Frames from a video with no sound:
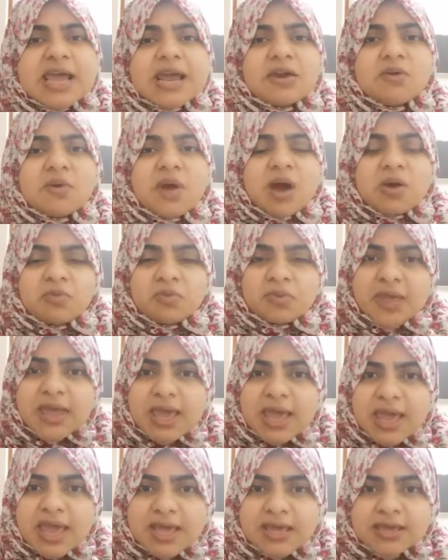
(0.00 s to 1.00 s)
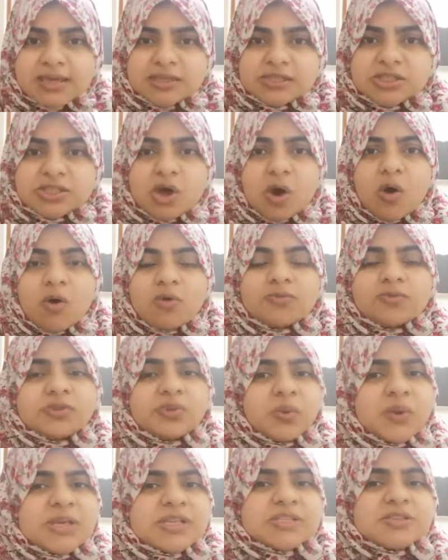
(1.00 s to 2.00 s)
around the age of
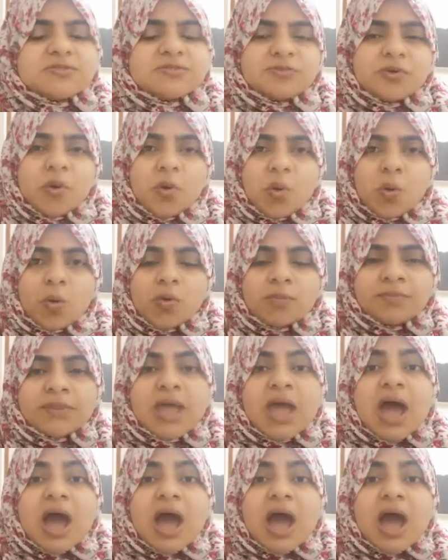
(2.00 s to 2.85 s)
3 to 4,